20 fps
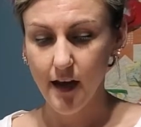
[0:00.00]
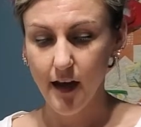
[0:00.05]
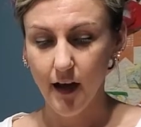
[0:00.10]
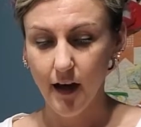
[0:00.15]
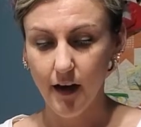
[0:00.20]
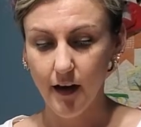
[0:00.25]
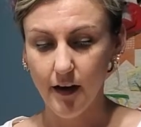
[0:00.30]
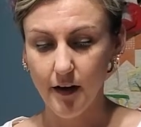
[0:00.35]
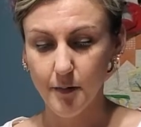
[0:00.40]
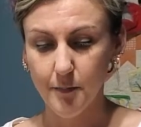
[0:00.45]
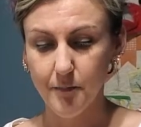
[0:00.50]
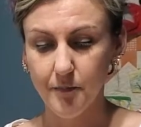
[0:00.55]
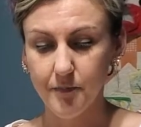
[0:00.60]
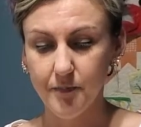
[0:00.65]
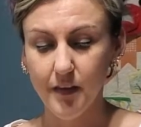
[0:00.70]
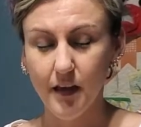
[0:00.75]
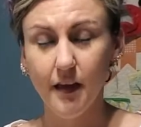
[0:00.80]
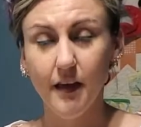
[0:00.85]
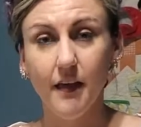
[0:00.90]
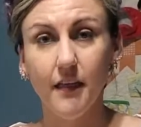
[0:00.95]

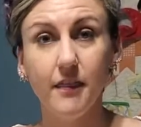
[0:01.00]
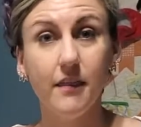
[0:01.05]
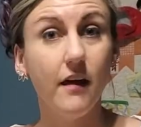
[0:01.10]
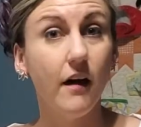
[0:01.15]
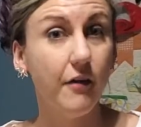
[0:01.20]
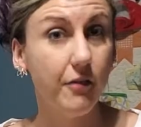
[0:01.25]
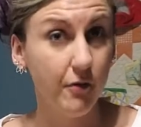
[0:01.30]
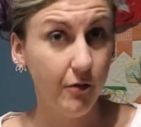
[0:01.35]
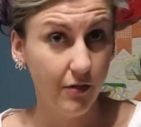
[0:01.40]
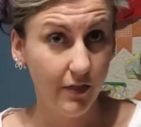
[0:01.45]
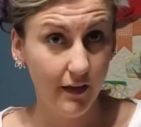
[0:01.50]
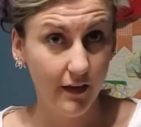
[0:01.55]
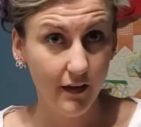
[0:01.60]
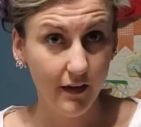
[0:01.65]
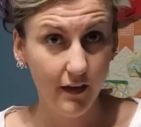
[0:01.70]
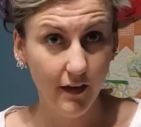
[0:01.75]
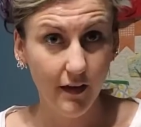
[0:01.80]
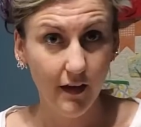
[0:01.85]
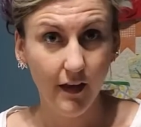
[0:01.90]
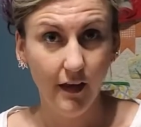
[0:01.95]
The other
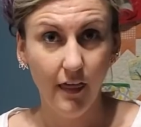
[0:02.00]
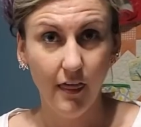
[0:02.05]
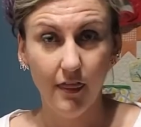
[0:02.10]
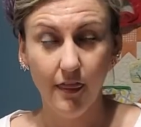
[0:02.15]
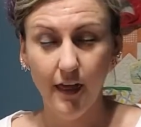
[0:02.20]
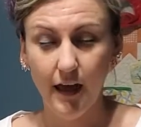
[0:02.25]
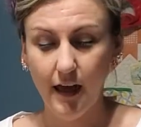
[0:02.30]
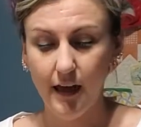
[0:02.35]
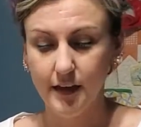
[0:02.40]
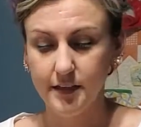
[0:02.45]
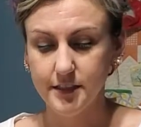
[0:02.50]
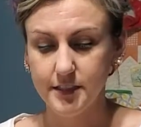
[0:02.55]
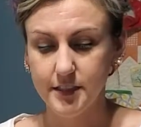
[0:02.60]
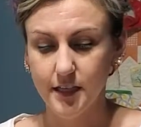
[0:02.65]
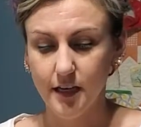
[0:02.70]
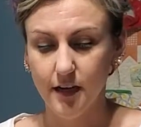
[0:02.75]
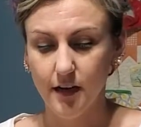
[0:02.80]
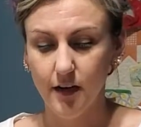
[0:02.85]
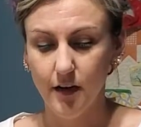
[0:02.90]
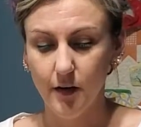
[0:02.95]
thing that
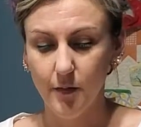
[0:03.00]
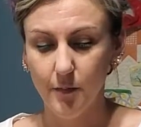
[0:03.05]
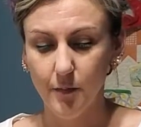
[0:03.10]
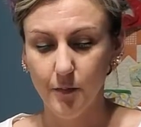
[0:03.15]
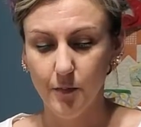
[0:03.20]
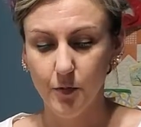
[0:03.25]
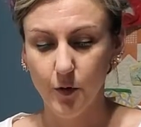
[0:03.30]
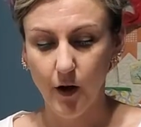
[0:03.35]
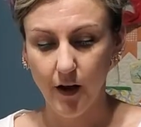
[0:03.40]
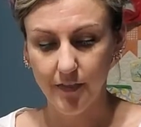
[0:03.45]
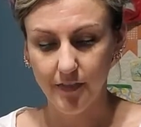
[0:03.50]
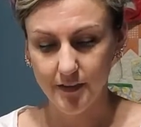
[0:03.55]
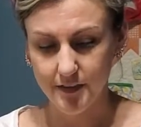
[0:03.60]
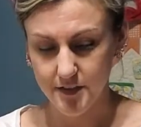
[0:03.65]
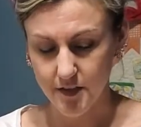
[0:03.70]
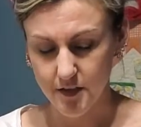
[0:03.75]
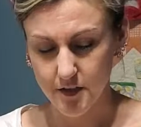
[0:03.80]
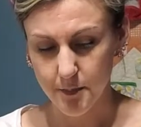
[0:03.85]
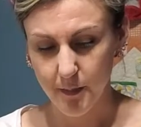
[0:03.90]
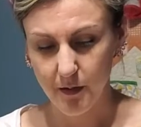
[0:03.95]
brought this
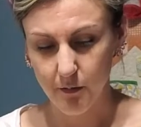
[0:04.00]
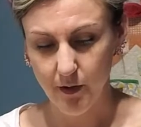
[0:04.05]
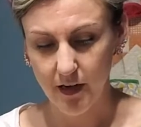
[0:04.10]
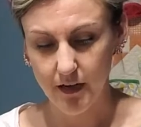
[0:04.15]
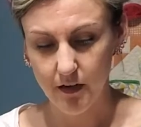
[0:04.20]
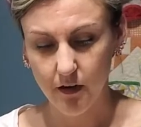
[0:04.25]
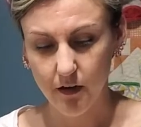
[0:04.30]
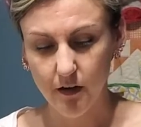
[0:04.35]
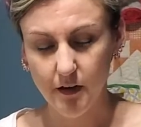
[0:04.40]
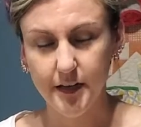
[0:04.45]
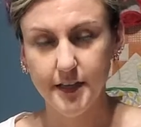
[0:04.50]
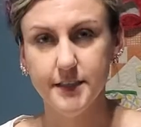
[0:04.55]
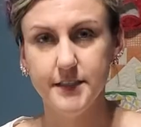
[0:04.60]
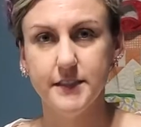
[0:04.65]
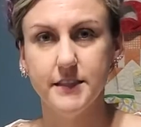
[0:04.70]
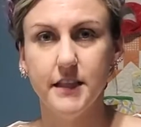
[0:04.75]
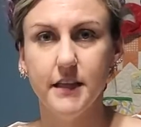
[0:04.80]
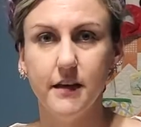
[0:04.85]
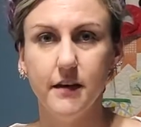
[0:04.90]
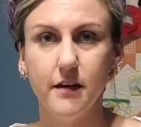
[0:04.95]
onto my radar is
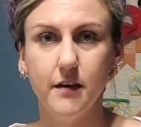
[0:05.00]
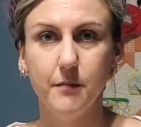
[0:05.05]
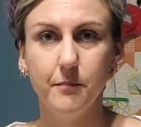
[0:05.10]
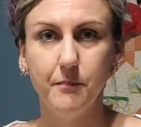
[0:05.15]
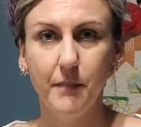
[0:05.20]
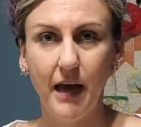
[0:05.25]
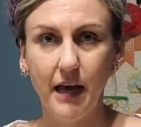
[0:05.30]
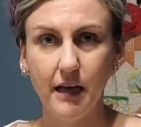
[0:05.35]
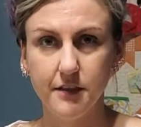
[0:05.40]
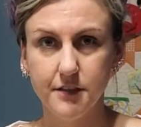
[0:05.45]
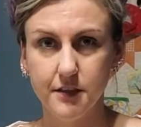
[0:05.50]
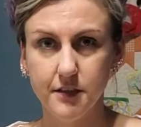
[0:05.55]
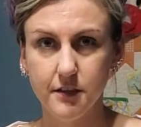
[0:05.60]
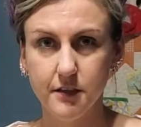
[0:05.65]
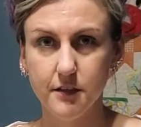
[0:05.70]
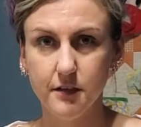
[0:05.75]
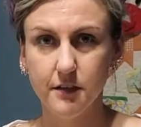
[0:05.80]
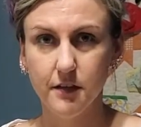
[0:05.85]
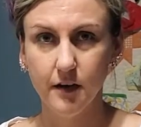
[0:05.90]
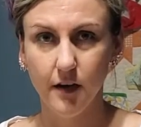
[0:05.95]
the mask
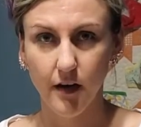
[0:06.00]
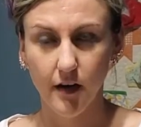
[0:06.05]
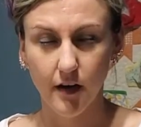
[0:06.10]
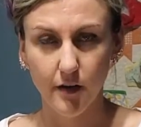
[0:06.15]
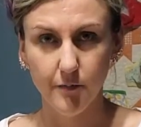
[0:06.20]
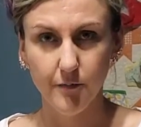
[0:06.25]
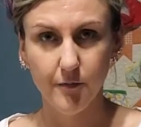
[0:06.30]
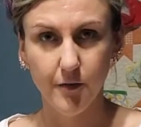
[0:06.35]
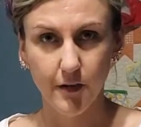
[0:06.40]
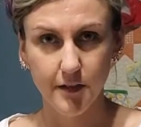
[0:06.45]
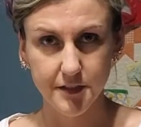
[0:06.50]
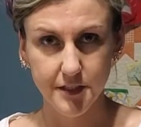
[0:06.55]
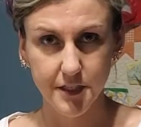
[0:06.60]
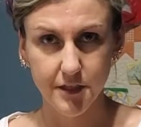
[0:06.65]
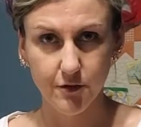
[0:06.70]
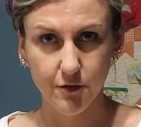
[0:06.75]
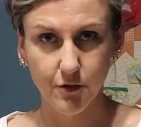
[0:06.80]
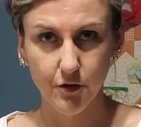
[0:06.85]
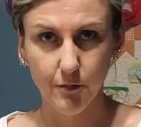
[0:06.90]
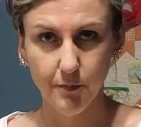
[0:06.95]

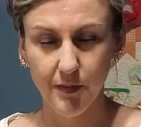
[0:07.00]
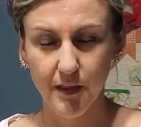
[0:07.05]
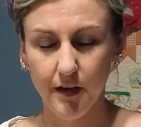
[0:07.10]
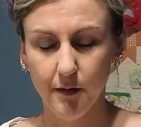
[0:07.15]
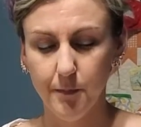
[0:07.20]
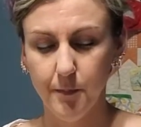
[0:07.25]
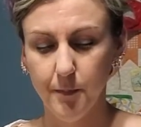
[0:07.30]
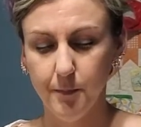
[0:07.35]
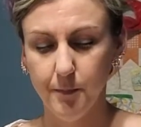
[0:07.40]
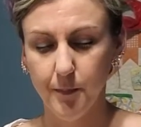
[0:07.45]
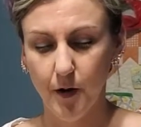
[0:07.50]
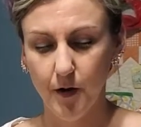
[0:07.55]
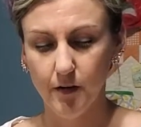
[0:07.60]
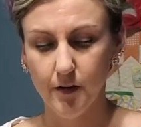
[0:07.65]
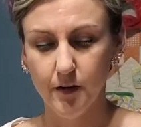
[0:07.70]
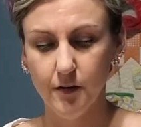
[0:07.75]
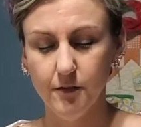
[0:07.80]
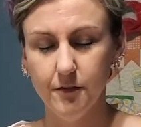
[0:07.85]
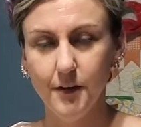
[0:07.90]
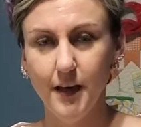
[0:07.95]
volunteer group that I'm part
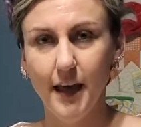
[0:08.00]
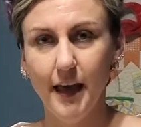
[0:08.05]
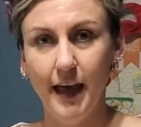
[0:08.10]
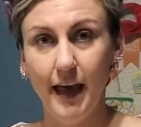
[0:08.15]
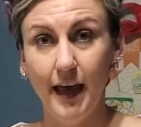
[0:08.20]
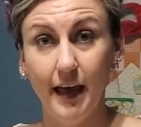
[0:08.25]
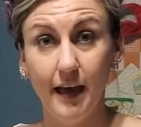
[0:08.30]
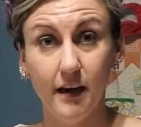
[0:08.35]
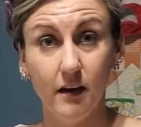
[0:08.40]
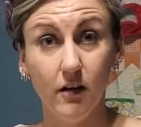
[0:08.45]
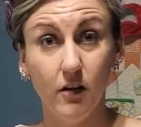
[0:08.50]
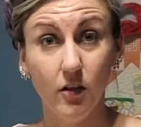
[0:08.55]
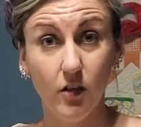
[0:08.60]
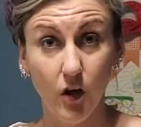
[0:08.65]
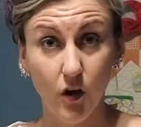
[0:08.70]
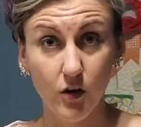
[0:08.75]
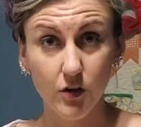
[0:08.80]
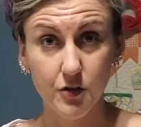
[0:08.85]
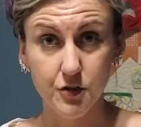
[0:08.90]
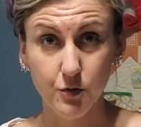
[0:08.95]
of had a
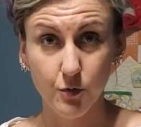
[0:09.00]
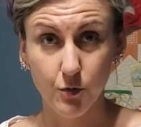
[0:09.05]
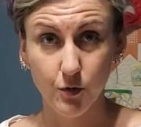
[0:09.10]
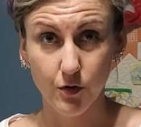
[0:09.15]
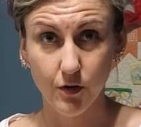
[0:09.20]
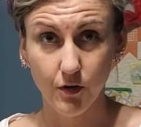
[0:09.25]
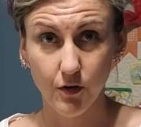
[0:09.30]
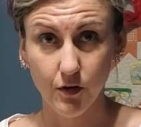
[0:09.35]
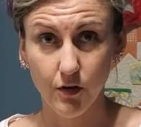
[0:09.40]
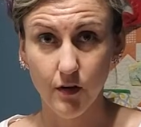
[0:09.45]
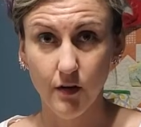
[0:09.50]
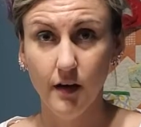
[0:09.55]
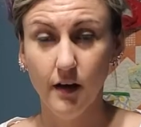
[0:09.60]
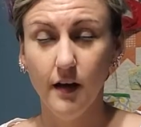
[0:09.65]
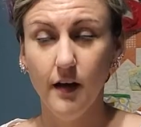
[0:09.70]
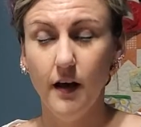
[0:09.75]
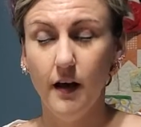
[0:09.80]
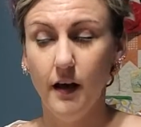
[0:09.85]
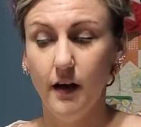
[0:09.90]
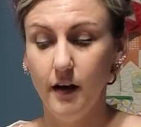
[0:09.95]
large order
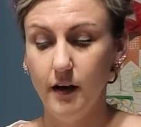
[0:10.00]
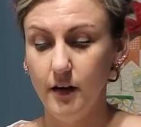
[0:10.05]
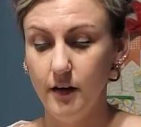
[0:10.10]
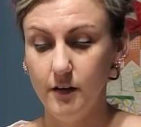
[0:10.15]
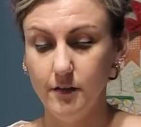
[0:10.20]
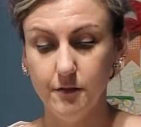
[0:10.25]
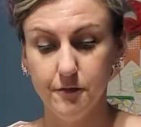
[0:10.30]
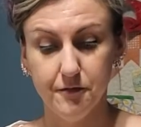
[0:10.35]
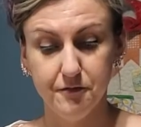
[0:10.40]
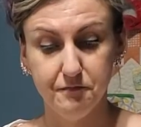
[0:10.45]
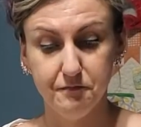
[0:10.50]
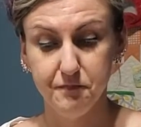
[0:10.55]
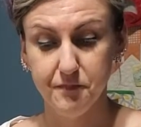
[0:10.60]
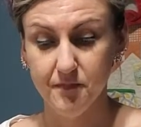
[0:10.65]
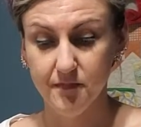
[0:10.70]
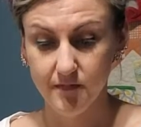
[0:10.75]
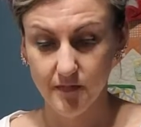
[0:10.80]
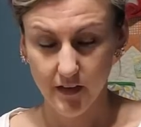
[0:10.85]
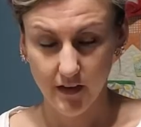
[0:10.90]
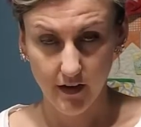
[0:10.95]
of
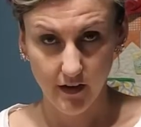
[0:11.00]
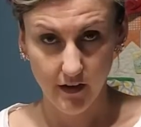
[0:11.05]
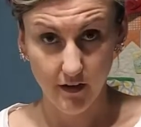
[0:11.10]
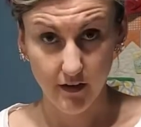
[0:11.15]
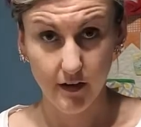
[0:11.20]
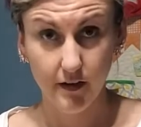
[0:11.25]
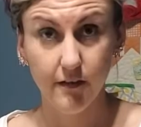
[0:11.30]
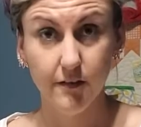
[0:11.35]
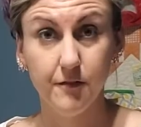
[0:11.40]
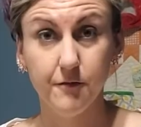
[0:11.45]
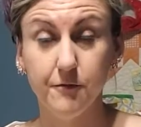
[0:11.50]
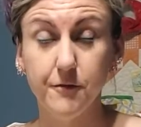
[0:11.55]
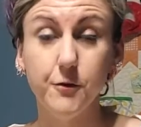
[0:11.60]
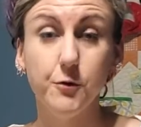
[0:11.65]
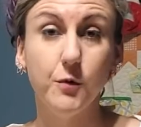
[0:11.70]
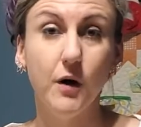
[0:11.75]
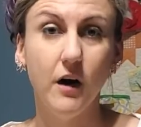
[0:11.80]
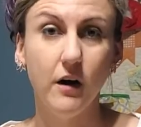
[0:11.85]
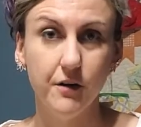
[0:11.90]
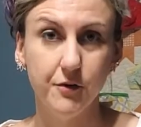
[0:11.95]
a few
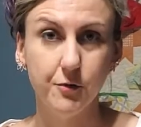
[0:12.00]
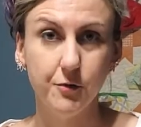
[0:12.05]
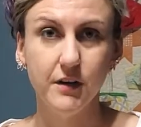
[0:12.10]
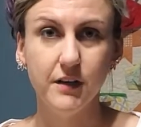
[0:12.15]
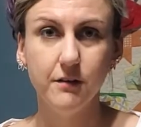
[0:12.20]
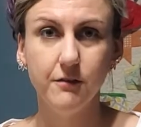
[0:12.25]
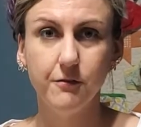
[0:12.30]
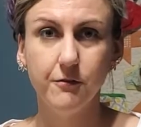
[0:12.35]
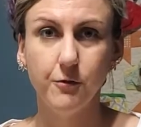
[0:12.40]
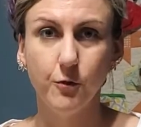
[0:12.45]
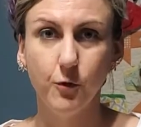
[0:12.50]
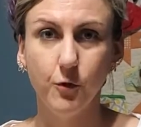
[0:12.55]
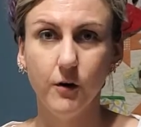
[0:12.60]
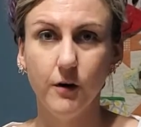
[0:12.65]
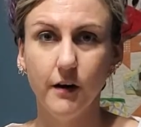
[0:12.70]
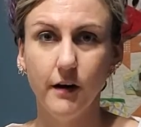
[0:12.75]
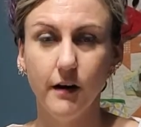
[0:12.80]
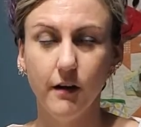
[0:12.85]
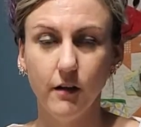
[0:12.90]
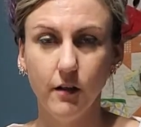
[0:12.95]
hundred
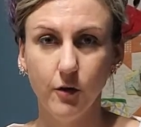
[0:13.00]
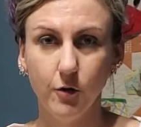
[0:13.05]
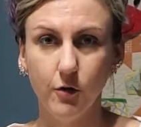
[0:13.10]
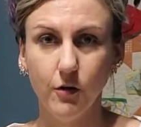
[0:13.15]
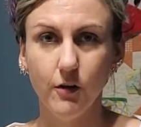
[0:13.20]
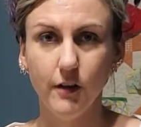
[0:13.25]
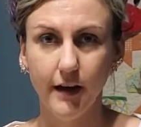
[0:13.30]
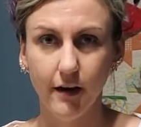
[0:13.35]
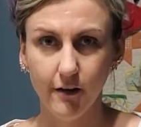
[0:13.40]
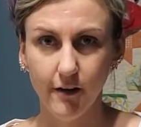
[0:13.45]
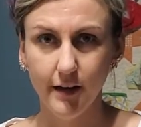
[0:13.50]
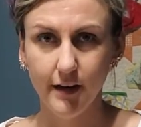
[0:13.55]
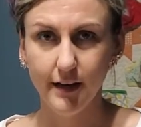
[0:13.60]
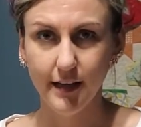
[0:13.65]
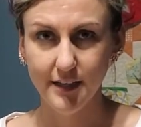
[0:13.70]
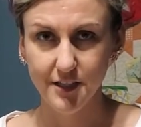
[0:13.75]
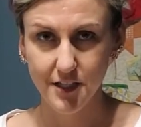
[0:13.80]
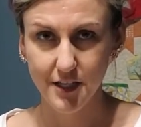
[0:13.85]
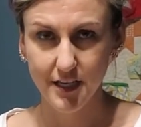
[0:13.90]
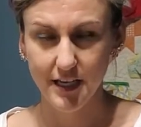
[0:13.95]
for a local area
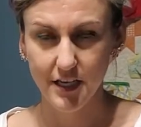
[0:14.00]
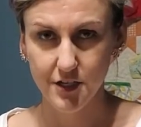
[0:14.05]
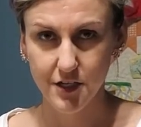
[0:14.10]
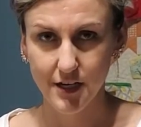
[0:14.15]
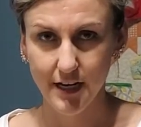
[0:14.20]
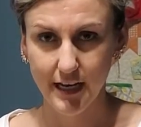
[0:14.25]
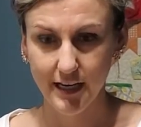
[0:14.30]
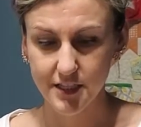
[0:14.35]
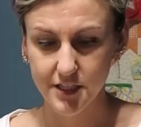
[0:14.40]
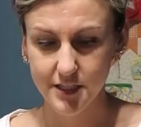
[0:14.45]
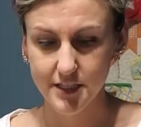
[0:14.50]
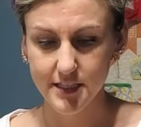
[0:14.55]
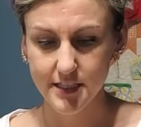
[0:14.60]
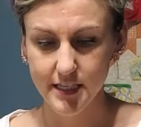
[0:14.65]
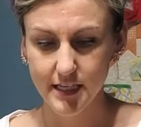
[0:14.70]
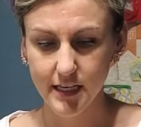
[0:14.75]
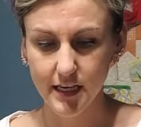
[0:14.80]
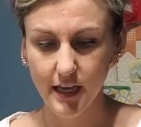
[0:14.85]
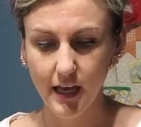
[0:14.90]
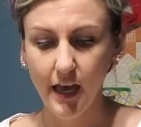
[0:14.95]
education
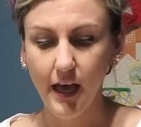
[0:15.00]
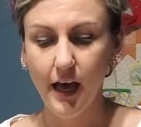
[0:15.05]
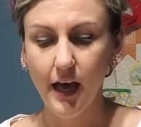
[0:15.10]
agency.